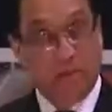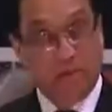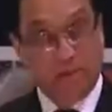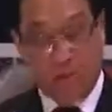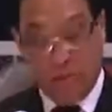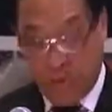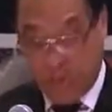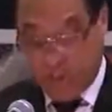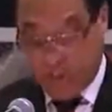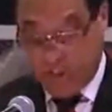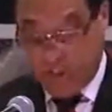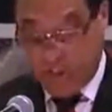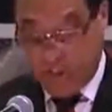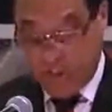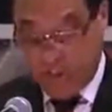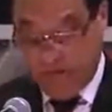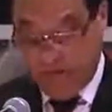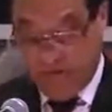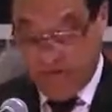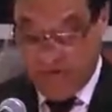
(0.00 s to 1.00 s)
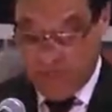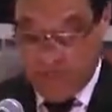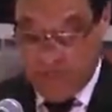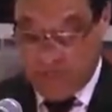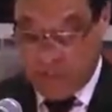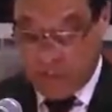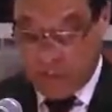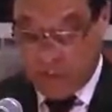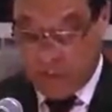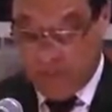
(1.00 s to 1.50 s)
the criminals shift their
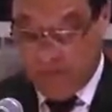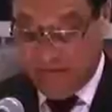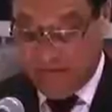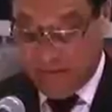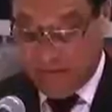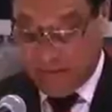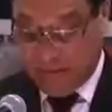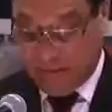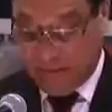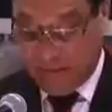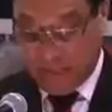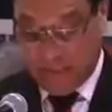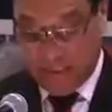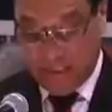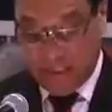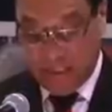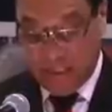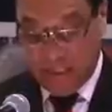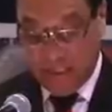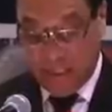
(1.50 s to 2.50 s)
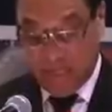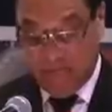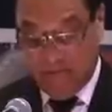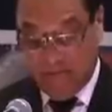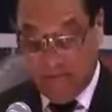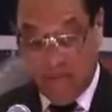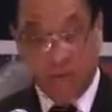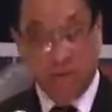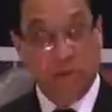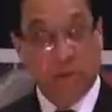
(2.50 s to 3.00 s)
focus away from businesses that can
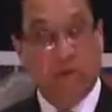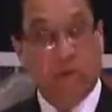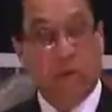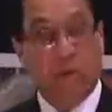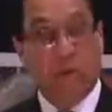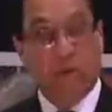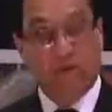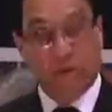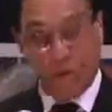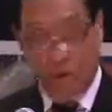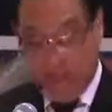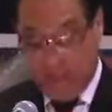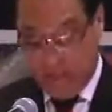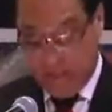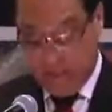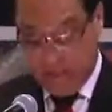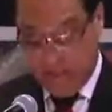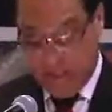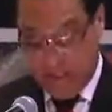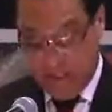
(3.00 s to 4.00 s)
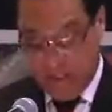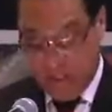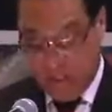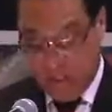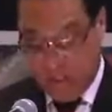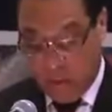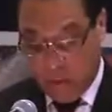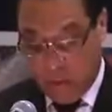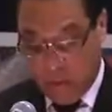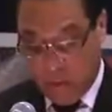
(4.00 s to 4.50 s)
afford the
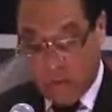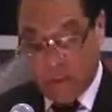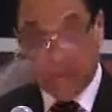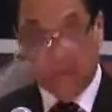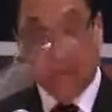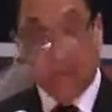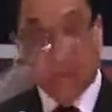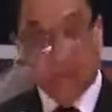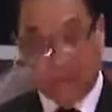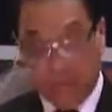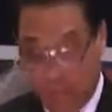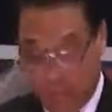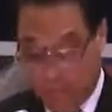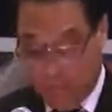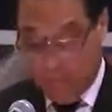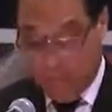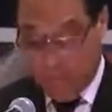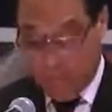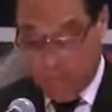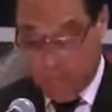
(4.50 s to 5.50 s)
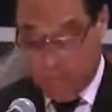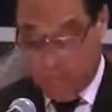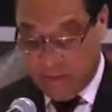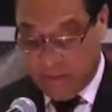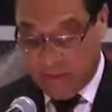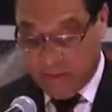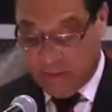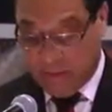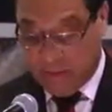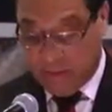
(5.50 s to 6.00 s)
surveillance equipment to smaller
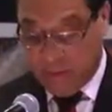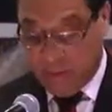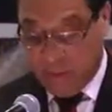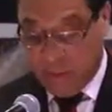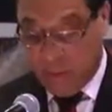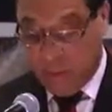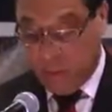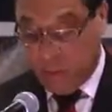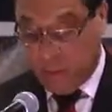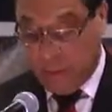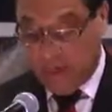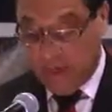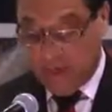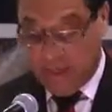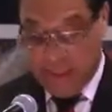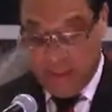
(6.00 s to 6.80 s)
operators who either